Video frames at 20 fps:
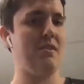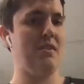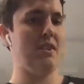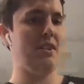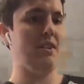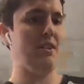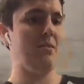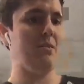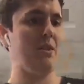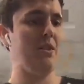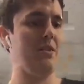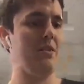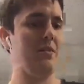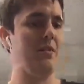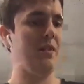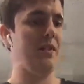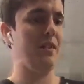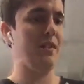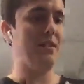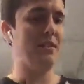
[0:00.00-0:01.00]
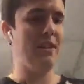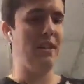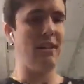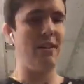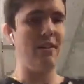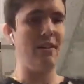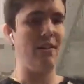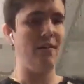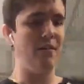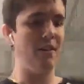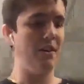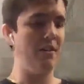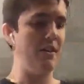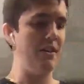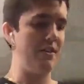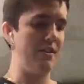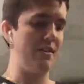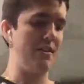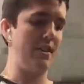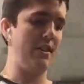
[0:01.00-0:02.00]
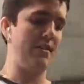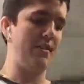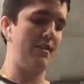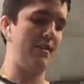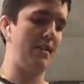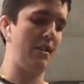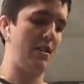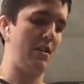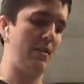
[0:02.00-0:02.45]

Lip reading: going to take out the configuration test cell,